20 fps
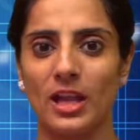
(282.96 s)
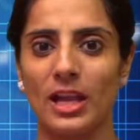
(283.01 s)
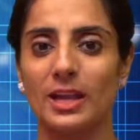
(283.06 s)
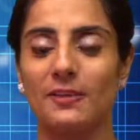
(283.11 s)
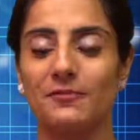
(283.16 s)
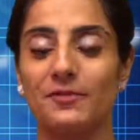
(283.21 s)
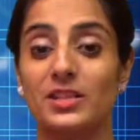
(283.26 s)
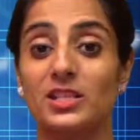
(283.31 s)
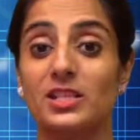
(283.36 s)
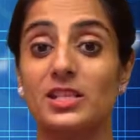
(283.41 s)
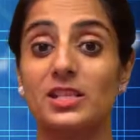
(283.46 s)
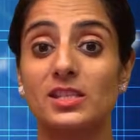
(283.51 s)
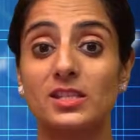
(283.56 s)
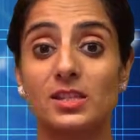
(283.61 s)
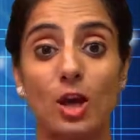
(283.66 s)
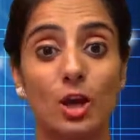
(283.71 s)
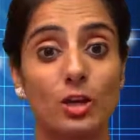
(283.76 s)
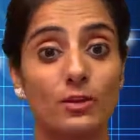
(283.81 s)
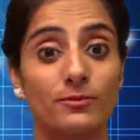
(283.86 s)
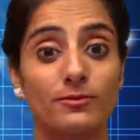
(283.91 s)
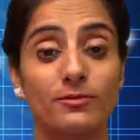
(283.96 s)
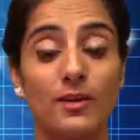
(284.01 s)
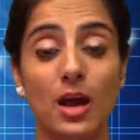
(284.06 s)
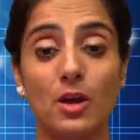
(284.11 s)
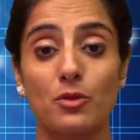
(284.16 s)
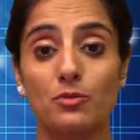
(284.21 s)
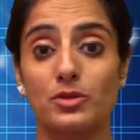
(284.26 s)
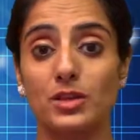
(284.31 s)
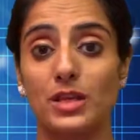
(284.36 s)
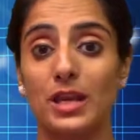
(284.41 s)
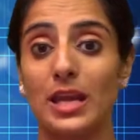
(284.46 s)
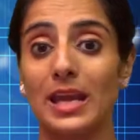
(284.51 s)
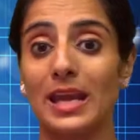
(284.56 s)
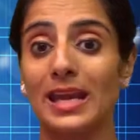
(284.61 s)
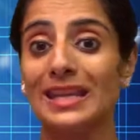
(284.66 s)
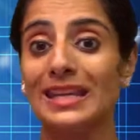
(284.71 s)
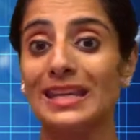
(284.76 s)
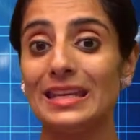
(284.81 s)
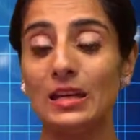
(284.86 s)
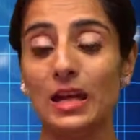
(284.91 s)
If it does not found
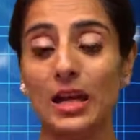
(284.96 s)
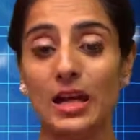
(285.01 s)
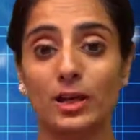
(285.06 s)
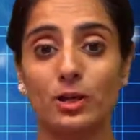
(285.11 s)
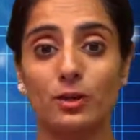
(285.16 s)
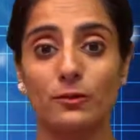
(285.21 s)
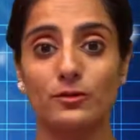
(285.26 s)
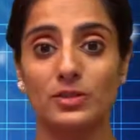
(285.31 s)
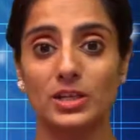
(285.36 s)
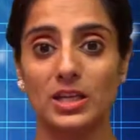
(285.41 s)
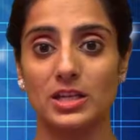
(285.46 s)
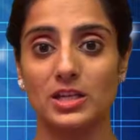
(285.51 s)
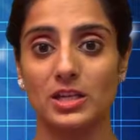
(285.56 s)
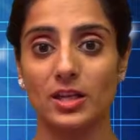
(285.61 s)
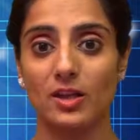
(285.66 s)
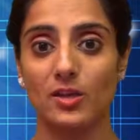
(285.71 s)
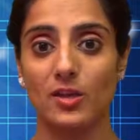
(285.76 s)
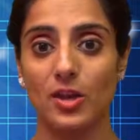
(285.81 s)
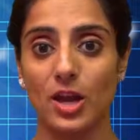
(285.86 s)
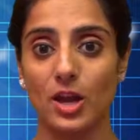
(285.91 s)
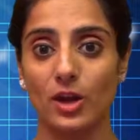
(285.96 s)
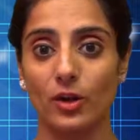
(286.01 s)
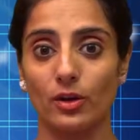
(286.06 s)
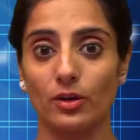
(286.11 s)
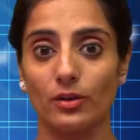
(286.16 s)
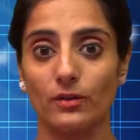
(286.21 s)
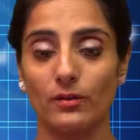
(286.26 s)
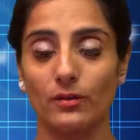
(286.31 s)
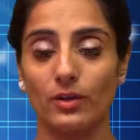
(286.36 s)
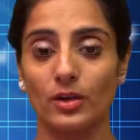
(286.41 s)
any kind of data there,